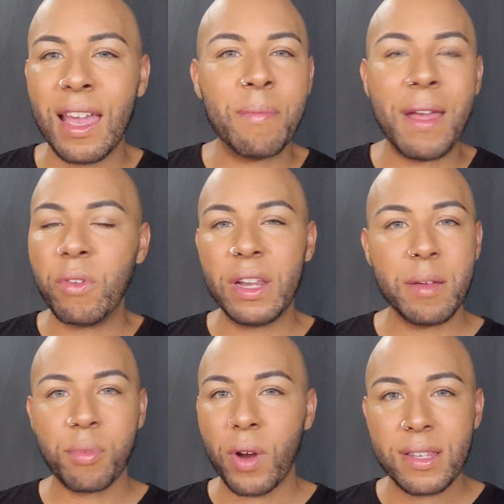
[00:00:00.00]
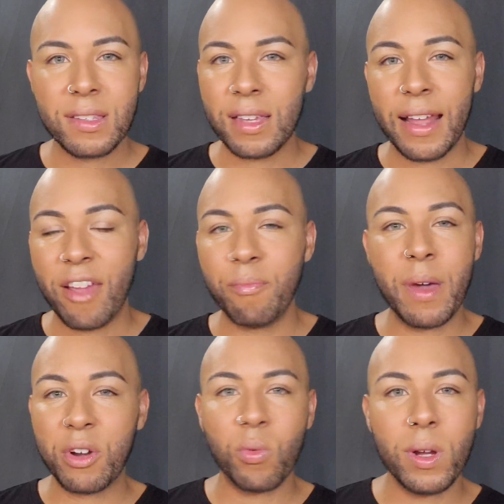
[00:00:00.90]
I'm not really impressed, and I have
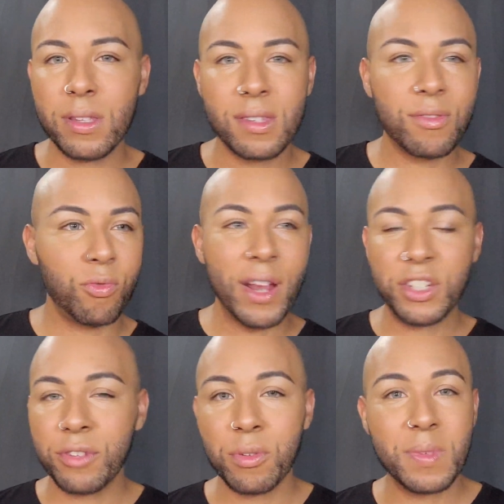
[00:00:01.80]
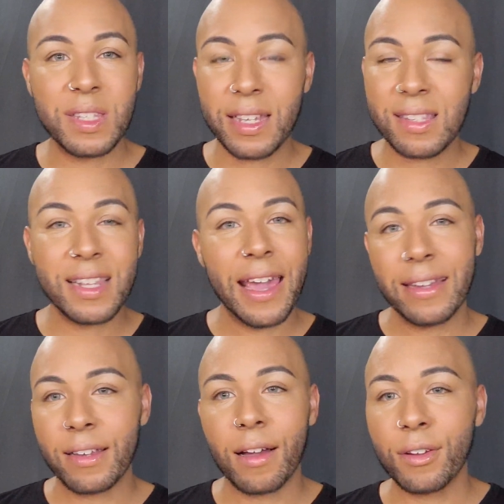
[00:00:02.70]
better ones ranging from $6 to
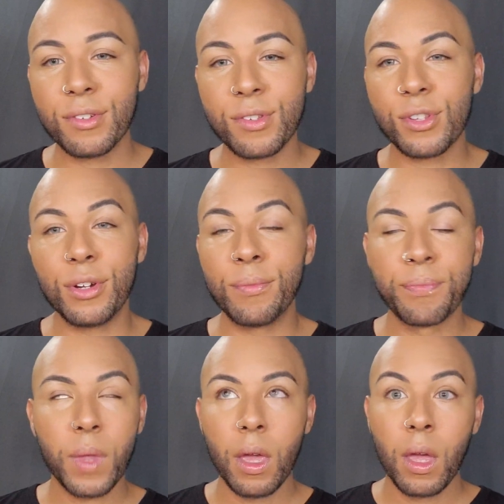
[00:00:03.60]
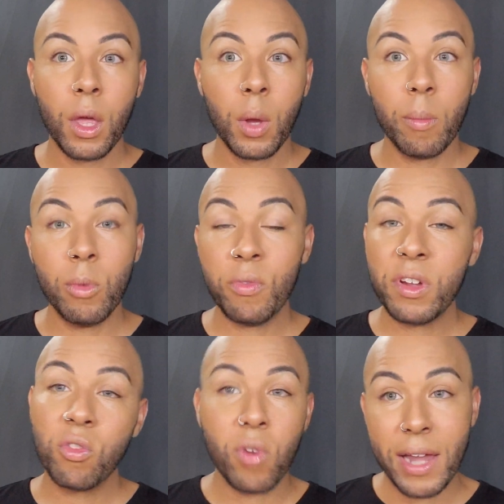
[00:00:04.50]
$8. So
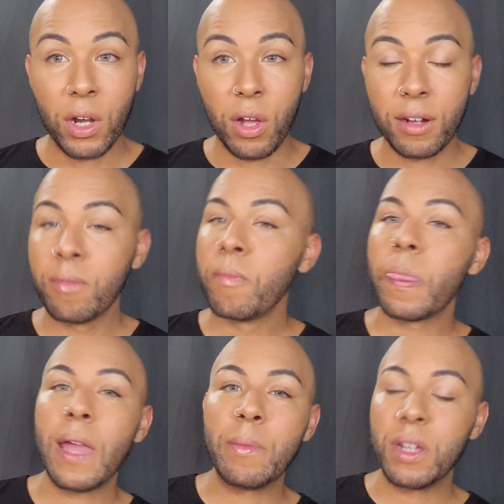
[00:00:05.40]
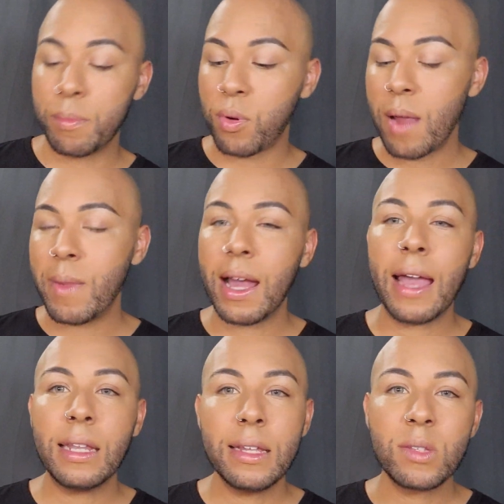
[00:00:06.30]
moving right along, I'm going to prime my
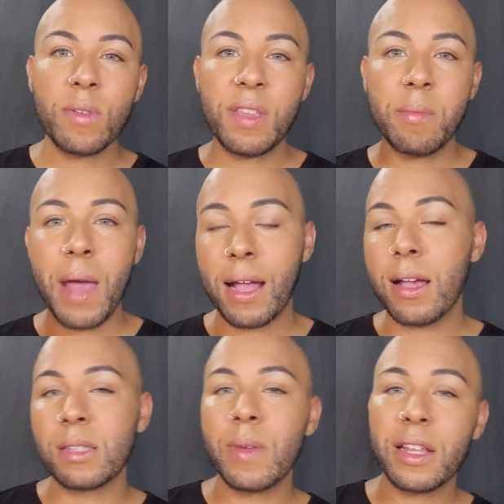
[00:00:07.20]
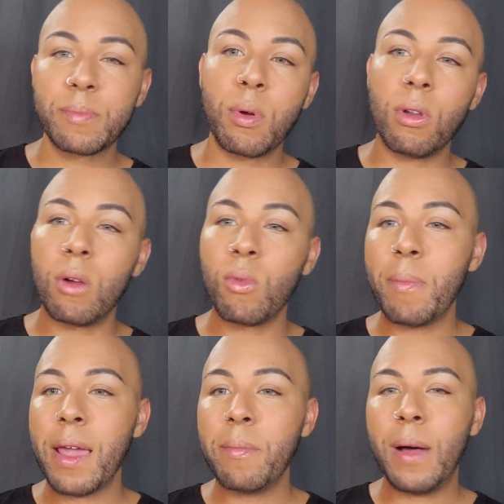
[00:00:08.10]
eyelids with the MAC Cosmetics Pro Longwear
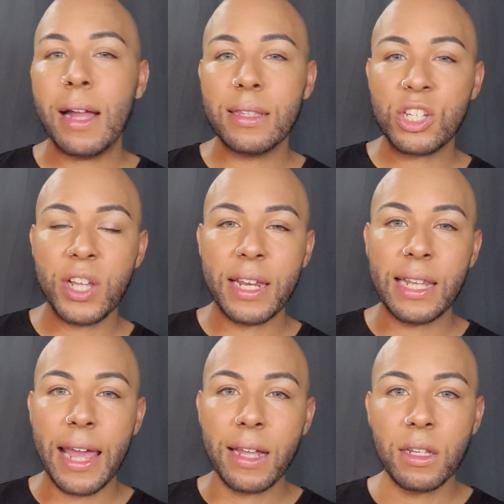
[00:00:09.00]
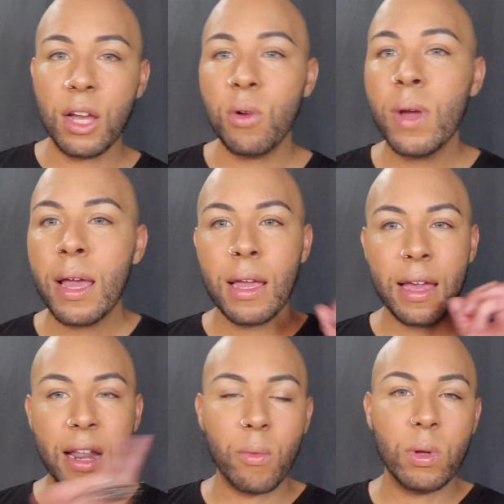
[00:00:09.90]
Paint Pot in the shade Laying Low,
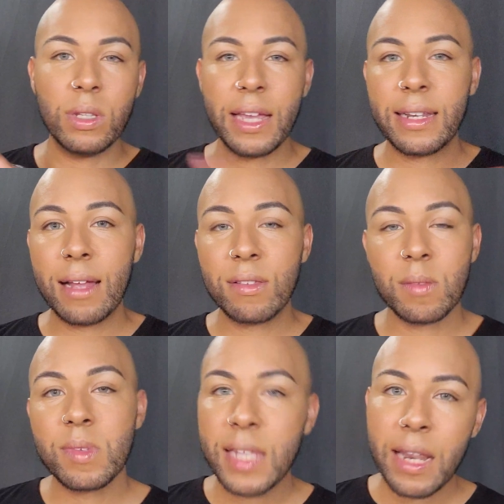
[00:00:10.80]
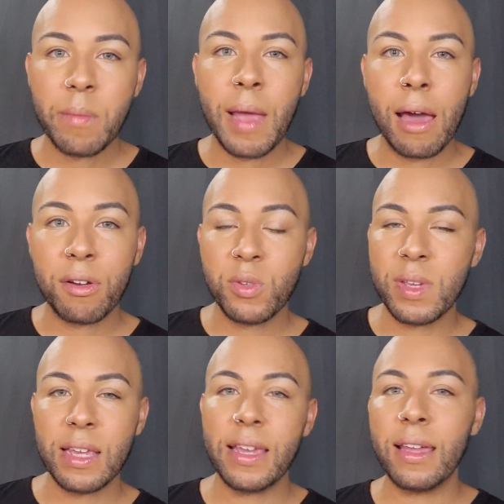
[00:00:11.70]
and I will lay down some setting powders we
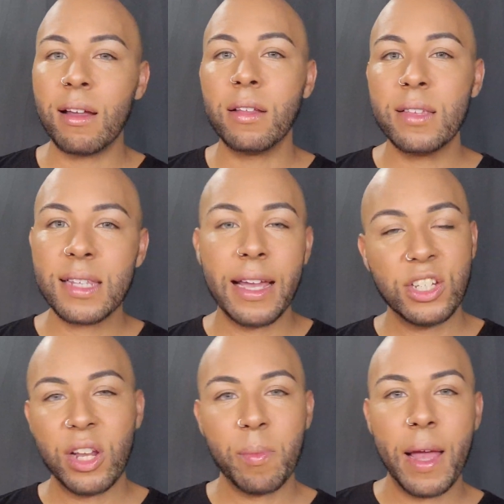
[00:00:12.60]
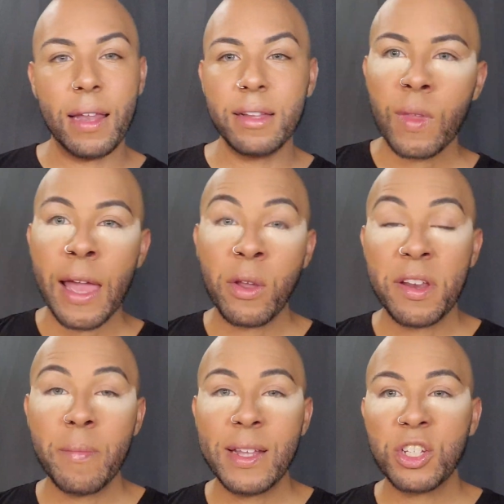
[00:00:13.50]
can get on this eyeshadow palette. I know I
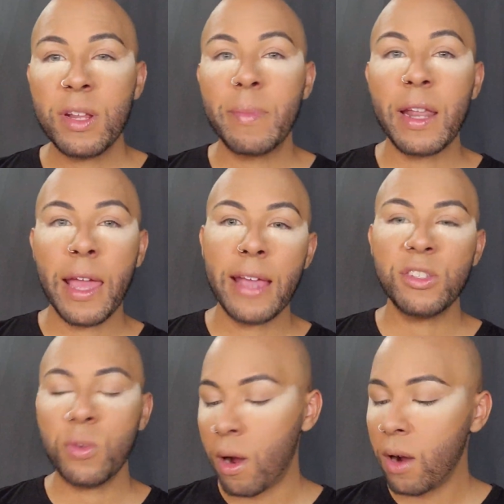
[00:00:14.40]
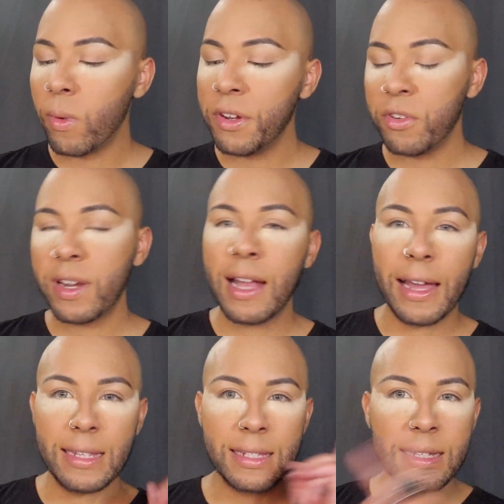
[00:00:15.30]
didn't mention it, but in case you are wondering,
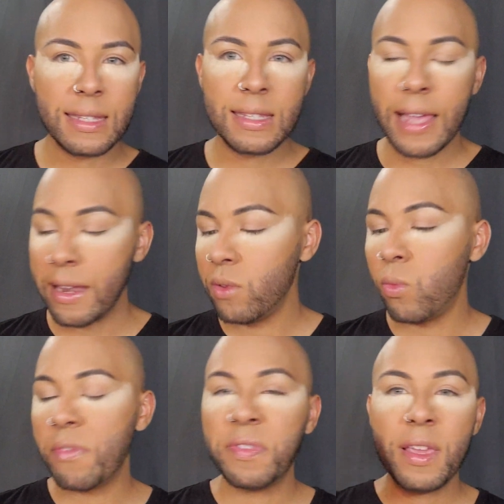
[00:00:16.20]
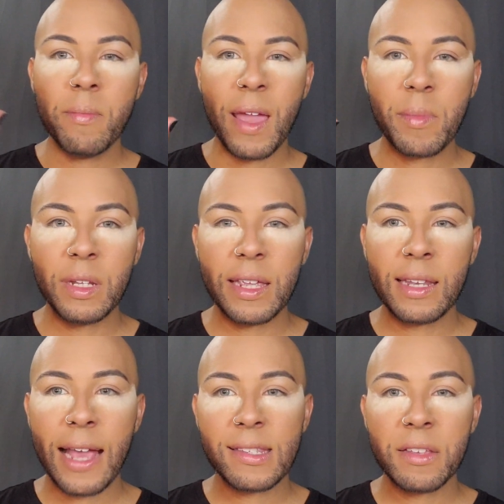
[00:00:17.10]
I did set with the Maybelline
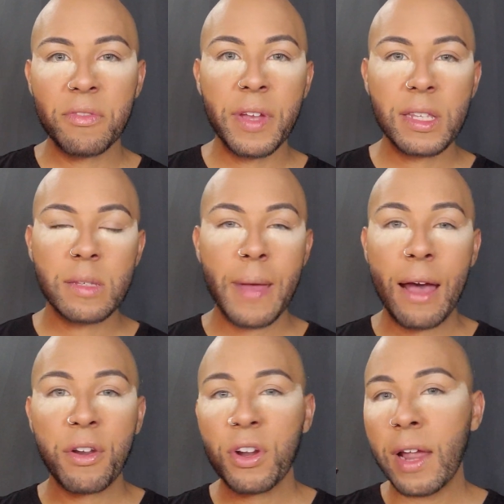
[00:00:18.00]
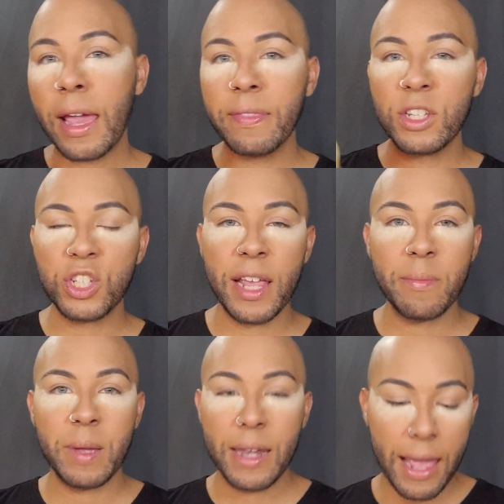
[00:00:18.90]
Lasting Fix powder in the
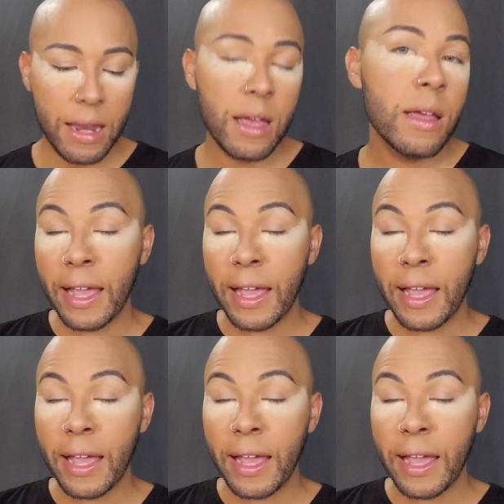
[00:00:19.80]
shade Banana.